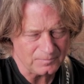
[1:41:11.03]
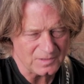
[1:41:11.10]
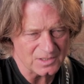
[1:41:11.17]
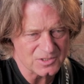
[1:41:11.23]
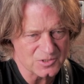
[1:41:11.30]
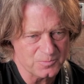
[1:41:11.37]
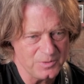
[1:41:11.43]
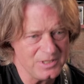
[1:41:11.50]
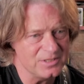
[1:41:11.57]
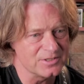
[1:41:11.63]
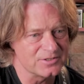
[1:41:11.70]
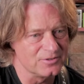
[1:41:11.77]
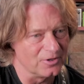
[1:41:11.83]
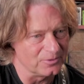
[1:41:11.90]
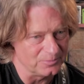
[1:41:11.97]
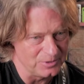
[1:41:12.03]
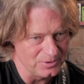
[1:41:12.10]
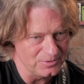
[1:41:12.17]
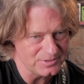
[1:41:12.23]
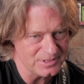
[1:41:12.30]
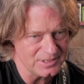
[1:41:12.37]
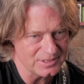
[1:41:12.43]
Speed is not
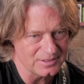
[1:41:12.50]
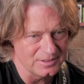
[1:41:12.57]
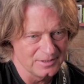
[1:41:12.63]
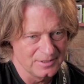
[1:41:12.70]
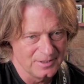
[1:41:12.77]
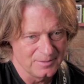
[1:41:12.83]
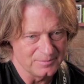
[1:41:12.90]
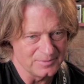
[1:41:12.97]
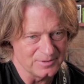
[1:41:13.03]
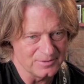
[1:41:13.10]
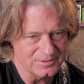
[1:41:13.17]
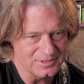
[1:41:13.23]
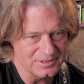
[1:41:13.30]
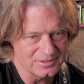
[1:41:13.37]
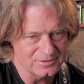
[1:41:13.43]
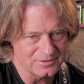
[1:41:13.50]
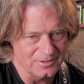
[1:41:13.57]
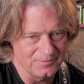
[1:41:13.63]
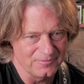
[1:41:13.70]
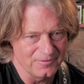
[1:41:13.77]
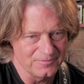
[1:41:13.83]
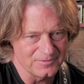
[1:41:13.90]
music. Music
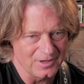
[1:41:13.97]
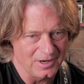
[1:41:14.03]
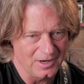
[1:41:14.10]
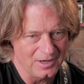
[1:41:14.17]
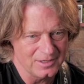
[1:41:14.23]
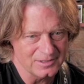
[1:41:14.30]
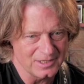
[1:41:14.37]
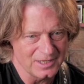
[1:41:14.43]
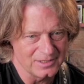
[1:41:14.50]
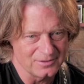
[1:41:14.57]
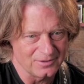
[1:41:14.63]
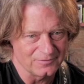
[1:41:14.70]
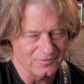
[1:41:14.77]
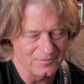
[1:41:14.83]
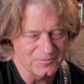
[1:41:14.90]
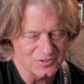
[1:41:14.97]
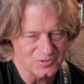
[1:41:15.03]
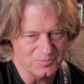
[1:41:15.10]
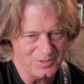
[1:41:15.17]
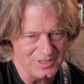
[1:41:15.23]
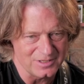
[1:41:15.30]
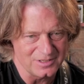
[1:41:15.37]
comes from the heart and not from the
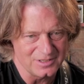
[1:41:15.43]
speed.